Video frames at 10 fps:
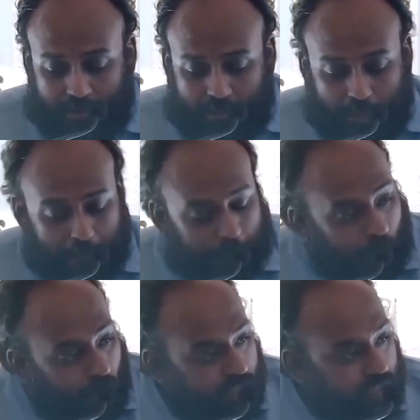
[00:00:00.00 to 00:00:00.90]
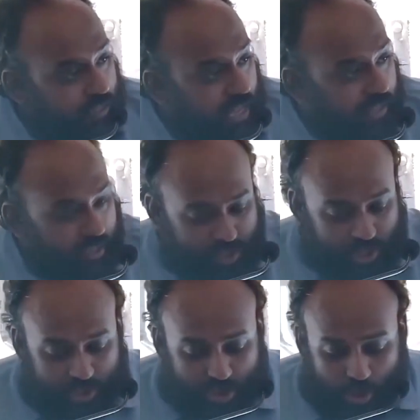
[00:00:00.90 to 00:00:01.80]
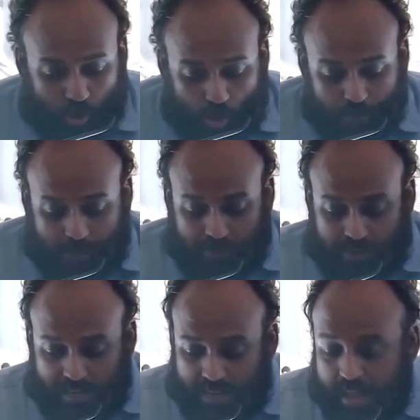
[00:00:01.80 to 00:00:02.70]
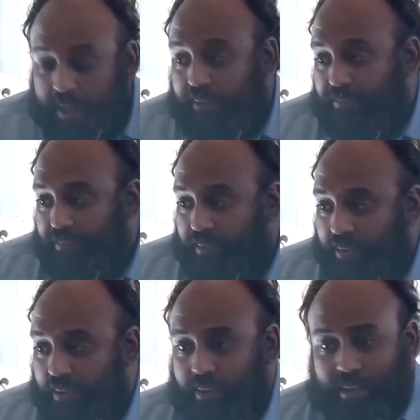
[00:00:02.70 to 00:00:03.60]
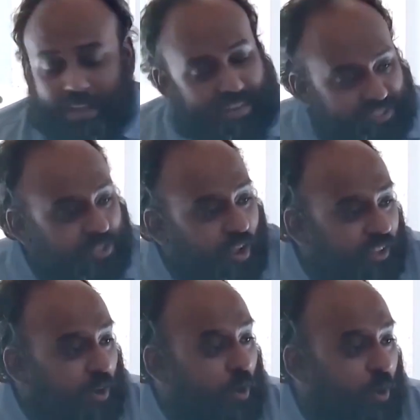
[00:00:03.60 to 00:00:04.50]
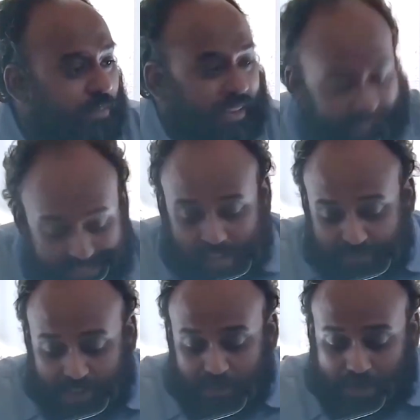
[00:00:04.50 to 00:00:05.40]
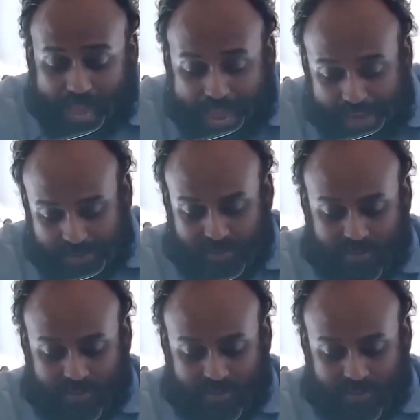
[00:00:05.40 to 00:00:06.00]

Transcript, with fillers: He points then the church to the hope that we really have and it's not the hope that the suffering will end,